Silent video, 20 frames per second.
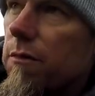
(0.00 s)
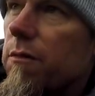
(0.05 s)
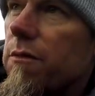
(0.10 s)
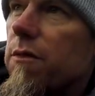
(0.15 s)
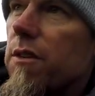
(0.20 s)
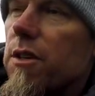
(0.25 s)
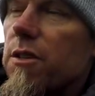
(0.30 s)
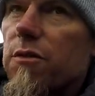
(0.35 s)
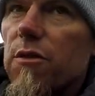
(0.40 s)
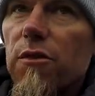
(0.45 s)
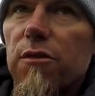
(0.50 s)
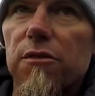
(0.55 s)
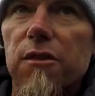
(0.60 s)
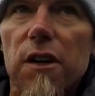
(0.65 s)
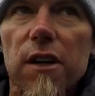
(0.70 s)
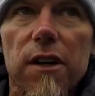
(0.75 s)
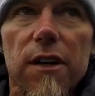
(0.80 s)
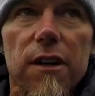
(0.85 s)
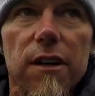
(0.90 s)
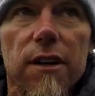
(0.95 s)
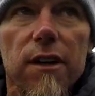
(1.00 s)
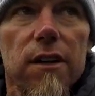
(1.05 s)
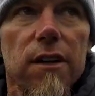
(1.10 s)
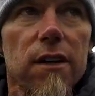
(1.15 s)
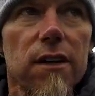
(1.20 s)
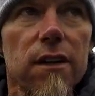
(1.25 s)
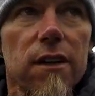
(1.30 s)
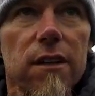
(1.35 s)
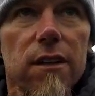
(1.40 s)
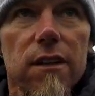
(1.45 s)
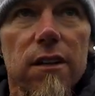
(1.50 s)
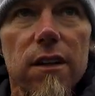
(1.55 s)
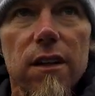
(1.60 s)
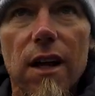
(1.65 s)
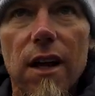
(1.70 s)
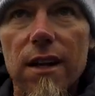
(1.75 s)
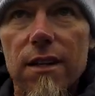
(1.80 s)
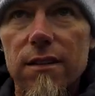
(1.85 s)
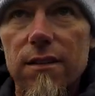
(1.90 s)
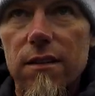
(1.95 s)
fish for fun here the
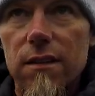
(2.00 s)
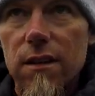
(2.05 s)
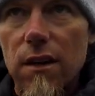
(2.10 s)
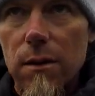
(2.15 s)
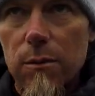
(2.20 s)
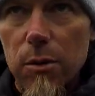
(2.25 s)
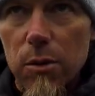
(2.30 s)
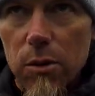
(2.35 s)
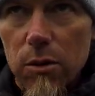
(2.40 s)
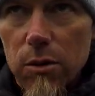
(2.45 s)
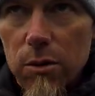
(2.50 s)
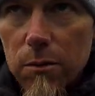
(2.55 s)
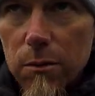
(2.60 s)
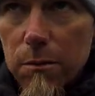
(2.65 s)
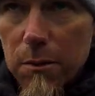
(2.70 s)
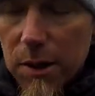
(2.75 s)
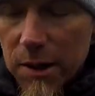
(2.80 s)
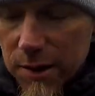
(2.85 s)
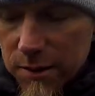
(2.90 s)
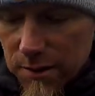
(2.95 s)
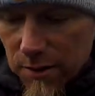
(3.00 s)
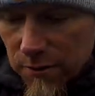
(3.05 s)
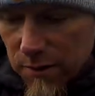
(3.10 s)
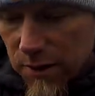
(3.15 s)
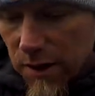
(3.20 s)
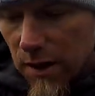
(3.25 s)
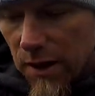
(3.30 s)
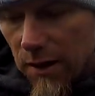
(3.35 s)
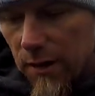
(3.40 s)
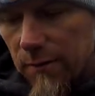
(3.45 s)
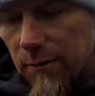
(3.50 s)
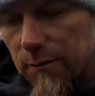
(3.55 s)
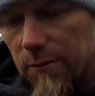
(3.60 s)
last couple minutes of the day.